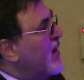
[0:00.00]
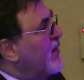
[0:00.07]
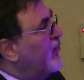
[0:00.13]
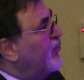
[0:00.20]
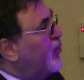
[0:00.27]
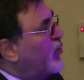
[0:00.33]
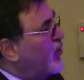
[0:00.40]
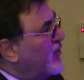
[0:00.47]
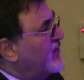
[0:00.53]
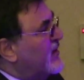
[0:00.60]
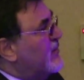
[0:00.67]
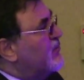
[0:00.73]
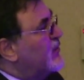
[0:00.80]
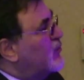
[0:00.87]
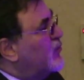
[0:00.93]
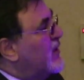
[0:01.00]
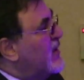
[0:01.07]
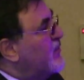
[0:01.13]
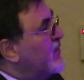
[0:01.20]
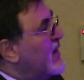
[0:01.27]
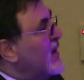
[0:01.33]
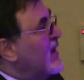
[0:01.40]
pores in between
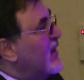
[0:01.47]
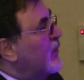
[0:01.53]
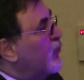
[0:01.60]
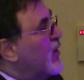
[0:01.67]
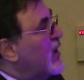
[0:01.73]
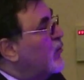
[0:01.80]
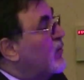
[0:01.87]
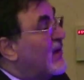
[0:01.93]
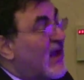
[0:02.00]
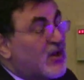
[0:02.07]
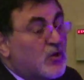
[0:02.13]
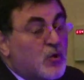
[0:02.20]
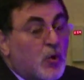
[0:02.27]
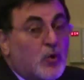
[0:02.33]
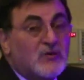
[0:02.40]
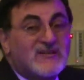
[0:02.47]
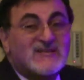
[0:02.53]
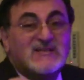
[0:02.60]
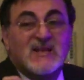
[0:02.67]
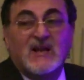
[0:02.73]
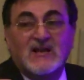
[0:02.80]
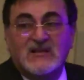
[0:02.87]
where we can grow
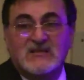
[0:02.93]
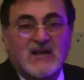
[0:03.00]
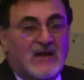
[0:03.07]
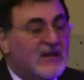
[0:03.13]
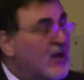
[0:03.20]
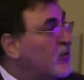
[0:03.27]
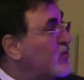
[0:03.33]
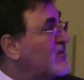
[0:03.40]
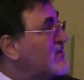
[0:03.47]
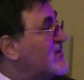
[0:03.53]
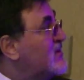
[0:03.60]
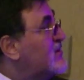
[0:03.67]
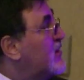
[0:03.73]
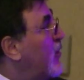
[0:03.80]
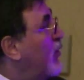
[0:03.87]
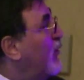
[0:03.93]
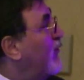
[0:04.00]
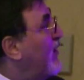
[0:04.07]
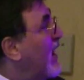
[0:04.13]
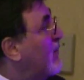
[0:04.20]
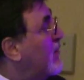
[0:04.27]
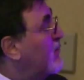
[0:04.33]
cells. And I use this hollow
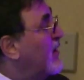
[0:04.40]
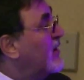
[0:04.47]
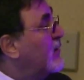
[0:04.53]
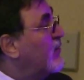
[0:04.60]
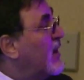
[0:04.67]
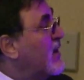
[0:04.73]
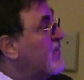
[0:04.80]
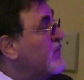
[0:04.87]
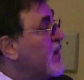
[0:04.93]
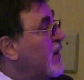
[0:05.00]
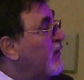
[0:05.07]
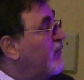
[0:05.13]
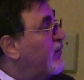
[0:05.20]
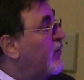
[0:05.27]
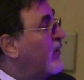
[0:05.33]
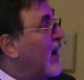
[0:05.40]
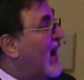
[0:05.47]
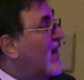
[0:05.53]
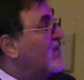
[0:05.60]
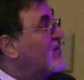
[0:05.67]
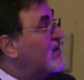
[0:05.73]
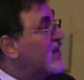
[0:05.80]
fiber, by the way, for
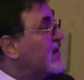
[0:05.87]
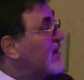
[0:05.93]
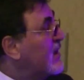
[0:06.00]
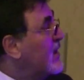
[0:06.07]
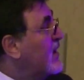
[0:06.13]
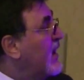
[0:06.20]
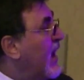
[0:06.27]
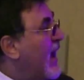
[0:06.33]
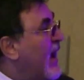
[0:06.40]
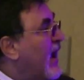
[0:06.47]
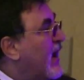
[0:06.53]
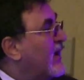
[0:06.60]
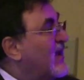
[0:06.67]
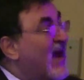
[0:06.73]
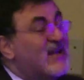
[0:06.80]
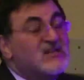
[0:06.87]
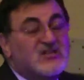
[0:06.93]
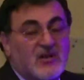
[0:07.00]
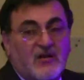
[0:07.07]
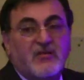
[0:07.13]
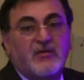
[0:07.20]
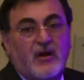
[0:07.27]
cancer
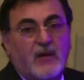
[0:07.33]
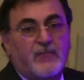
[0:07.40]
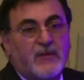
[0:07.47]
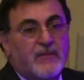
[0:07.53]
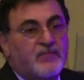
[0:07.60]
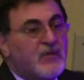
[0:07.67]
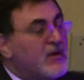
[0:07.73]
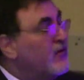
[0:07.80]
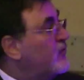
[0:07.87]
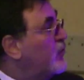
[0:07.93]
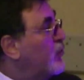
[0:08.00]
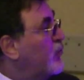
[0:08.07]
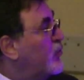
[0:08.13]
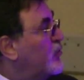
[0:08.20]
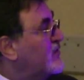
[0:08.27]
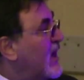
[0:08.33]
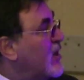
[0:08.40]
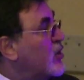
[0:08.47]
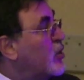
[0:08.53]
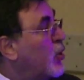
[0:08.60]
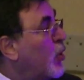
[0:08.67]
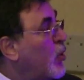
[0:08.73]
therapy. So because I
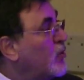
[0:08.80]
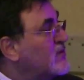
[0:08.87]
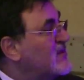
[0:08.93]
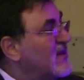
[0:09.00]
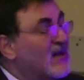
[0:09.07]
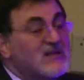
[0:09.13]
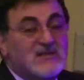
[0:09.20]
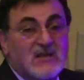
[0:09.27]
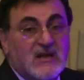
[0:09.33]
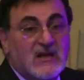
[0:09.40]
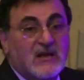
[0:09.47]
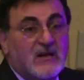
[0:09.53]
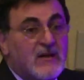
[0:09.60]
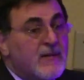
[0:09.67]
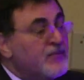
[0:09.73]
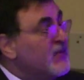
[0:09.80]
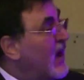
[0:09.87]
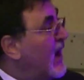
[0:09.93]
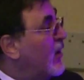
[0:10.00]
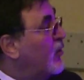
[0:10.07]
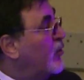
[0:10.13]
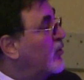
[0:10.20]
grow cells here, I
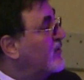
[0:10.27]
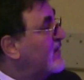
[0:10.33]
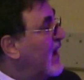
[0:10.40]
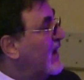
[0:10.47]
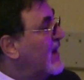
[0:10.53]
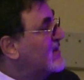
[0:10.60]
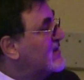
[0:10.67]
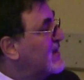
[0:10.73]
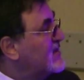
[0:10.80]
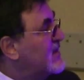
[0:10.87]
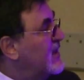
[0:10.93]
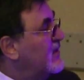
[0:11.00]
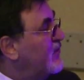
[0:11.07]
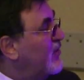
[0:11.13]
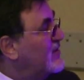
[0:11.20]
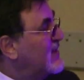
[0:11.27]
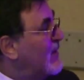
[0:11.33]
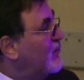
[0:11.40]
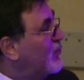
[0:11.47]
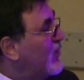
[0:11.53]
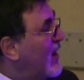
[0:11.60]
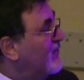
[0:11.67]
grow cancer cells. For
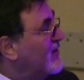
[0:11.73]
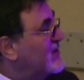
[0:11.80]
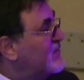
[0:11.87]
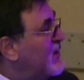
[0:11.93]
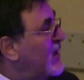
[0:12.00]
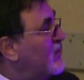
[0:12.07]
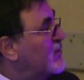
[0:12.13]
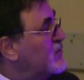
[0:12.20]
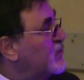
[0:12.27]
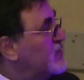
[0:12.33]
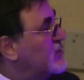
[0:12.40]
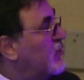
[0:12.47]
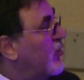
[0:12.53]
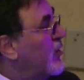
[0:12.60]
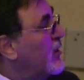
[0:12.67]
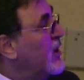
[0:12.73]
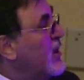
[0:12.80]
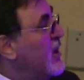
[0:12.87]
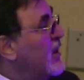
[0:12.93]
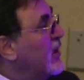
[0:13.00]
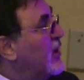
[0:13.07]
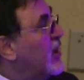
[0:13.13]
example, we have experiments with growing
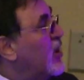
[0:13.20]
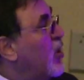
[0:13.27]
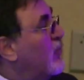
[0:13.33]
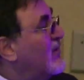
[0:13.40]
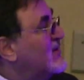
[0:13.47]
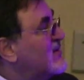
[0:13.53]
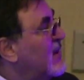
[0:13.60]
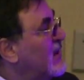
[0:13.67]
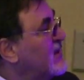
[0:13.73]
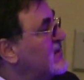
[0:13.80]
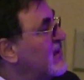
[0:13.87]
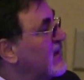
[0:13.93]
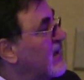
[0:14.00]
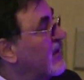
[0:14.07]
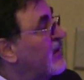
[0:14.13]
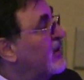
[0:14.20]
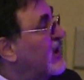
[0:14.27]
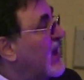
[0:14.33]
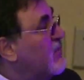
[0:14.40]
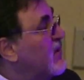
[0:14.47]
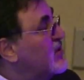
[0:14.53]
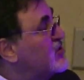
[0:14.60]
glioma cells in a
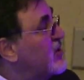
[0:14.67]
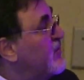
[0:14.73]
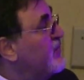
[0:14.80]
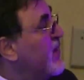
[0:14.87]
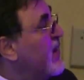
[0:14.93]
3-dimension.